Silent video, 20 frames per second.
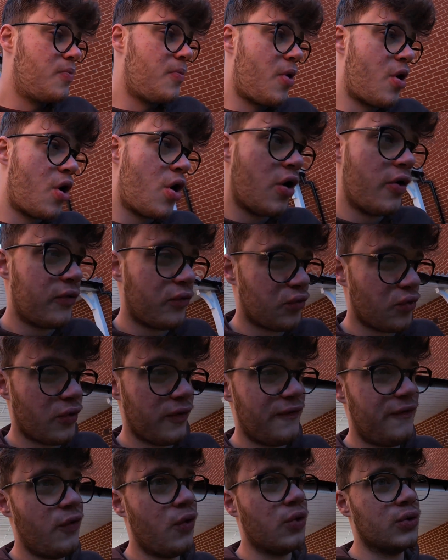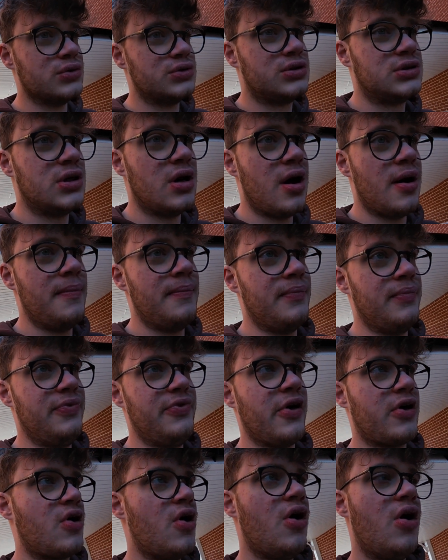my overall thoughts,
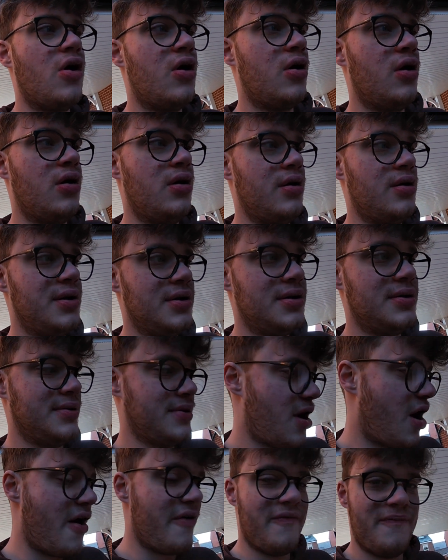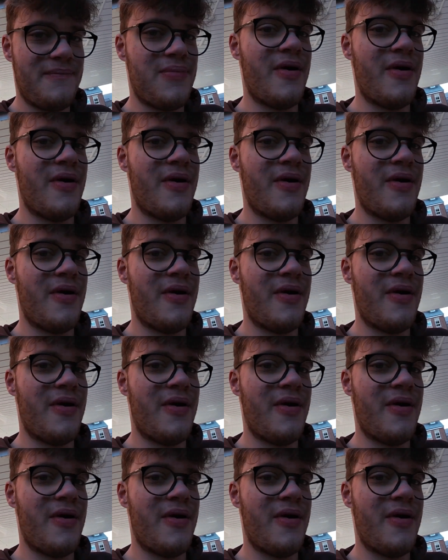the car, I've